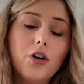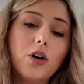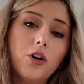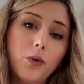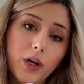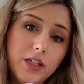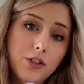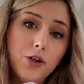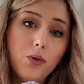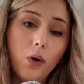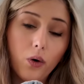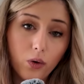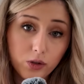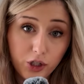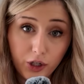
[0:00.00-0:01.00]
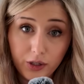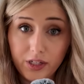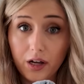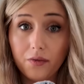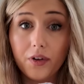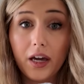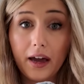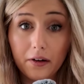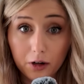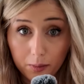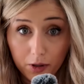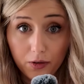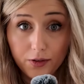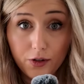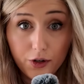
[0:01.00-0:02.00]
you're going to hold yourself
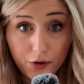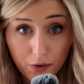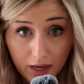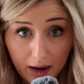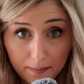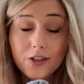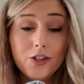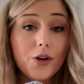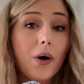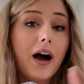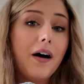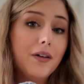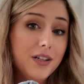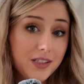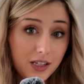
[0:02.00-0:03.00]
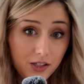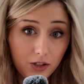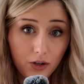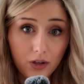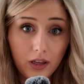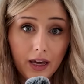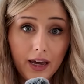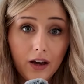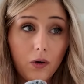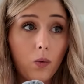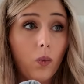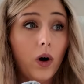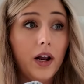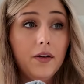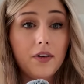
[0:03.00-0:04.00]
accountable to that. So how does this look like?
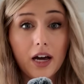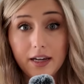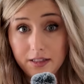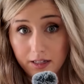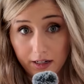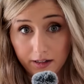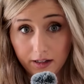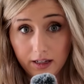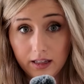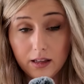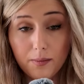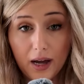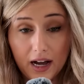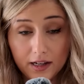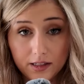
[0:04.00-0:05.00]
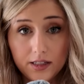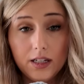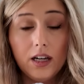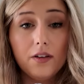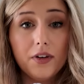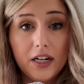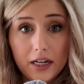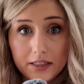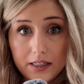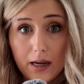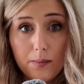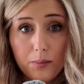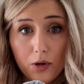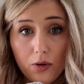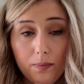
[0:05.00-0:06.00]
What have I done in the past, to give an
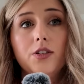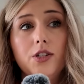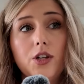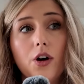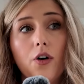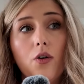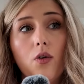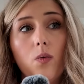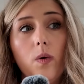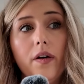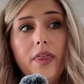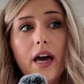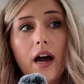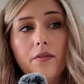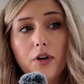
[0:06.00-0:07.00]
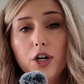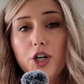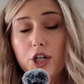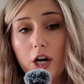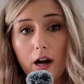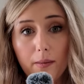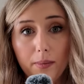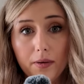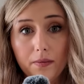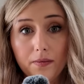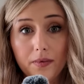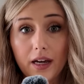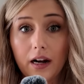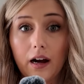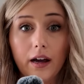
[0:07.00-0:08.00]
example? So with every shop
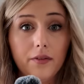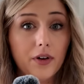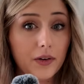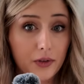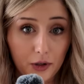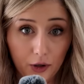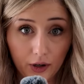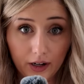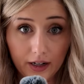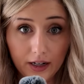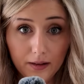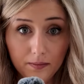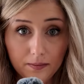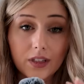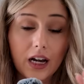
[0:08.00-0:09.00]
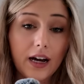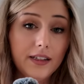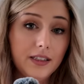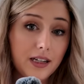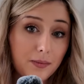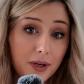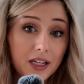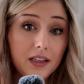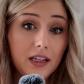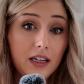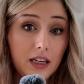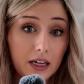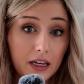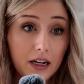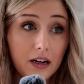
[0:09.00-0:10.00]
that I've ever created, I typically
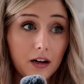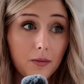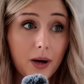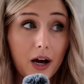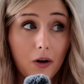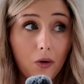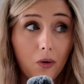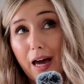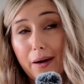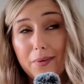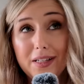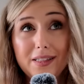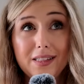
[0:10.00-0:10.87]
get about, I would